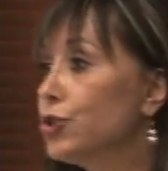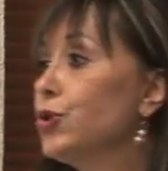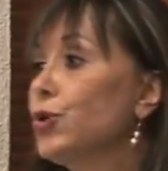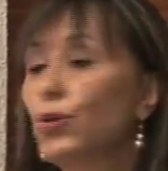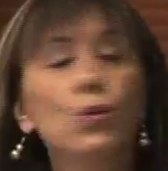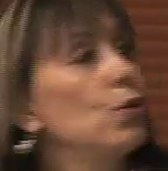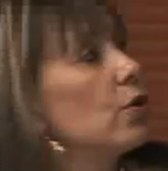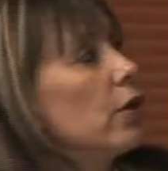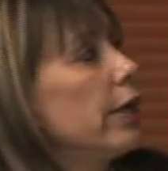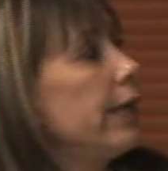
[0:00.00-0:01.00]

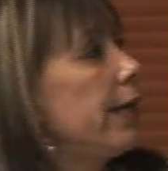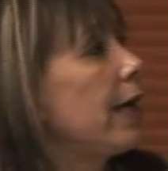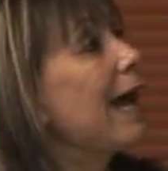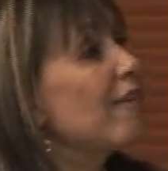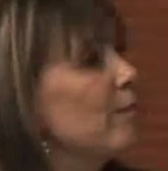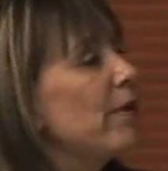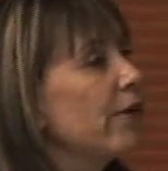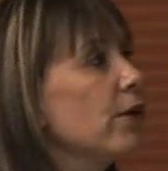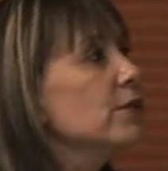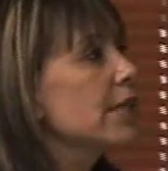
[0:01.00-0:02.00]
to uh, have a
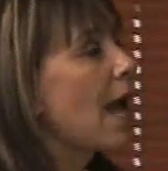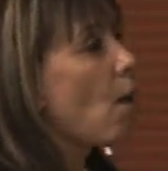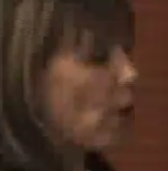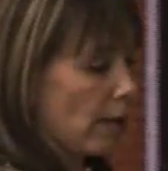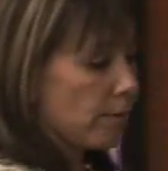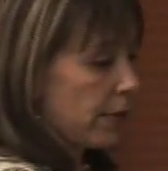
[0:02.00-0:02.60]
very good outcome